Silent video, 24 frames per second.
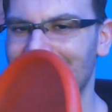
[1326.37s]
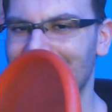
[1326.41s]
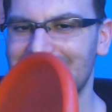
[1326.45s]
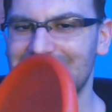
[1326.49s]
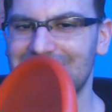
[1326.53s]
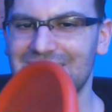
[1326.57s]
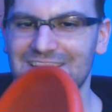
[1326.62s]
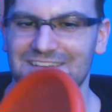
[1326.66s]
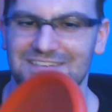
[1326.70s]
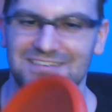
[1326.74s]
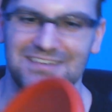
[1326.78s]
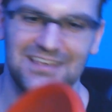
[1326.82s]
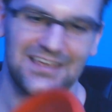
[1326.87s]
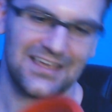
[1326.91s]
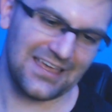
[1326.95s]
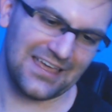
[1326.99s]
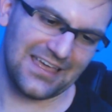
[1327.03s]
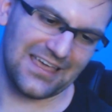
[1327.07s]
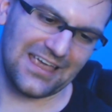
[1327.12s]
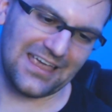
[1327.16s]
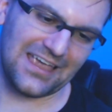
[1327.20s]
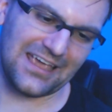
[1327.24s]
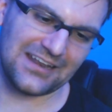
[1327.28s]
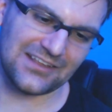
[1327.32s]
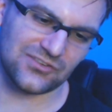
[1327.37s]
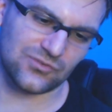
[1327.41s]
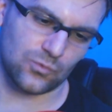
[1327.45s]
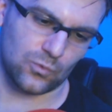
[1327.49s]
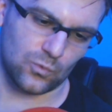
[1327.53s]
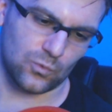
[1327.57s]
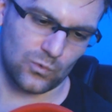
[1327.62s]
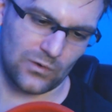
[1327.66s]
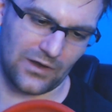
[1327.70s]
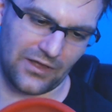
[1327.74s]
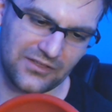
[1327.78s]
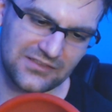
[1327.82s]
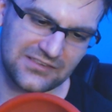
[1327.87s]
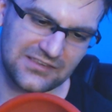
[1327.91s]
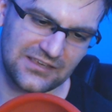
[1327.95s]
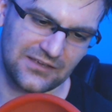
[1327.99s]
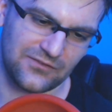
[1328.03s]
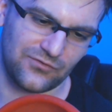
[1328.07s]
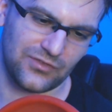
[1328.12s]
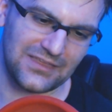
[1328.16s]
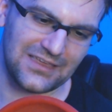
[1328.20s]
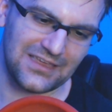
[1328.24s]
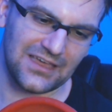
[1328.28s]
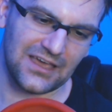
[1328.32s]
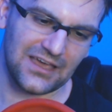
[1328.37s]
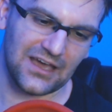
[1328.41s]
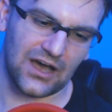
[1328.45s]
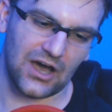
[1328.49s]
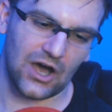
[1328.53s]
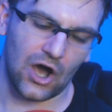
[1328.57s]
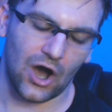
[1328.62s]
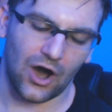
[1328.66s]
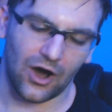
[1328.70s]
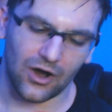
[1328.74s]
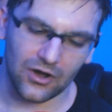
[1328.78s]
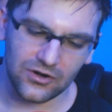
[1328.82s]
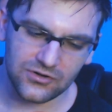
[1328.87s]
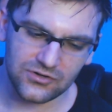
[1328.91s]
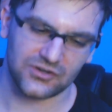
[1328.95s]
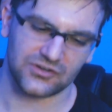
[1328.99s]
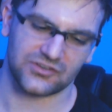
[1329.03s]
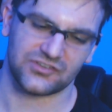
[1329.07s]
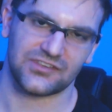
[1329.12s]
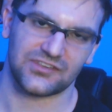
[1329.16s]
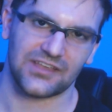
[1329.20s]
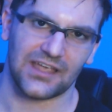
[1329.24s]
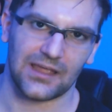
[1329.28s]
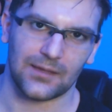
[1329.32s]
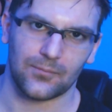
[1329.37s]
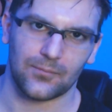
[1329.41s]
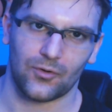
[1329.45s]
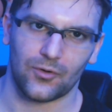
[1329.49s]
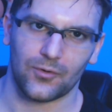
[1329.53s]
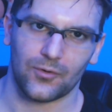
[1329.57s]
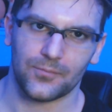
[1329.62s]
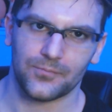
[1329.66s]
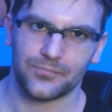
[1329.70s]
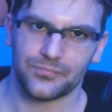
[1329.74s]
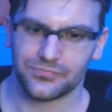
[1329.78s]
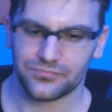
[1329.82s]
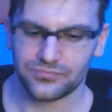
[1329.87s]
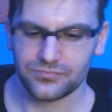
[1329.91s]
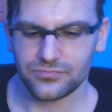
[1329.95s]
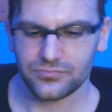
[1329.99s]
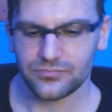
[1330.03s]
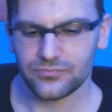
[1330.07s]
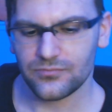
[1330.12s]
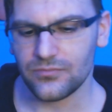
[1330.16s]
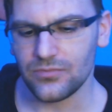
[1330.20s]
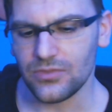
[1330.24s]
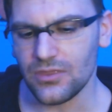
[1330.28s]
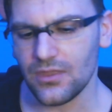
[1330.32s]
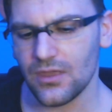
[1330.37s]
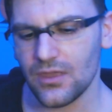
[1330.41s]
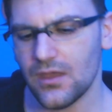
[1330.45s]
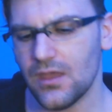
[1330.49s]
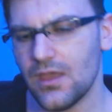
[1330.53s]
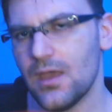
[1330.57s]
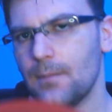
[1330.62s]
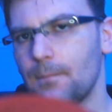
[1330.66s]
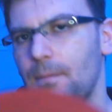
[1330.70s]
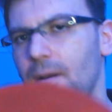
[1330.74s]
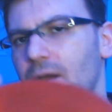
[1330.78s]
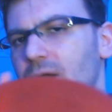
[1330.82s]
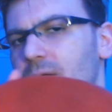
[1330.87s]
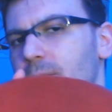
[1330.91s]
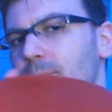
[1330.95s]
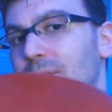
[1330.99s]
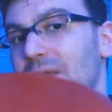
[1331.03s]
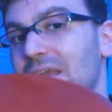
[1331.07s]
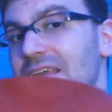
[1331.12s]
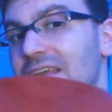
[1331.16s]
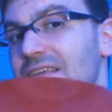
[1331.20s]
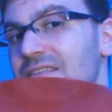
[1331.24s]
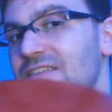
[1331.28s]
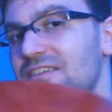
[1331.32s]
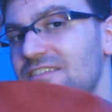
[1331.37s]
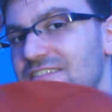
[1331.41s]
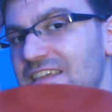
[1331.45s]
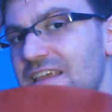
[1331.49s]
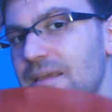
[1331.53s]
this. It is relatively understable, but being the Z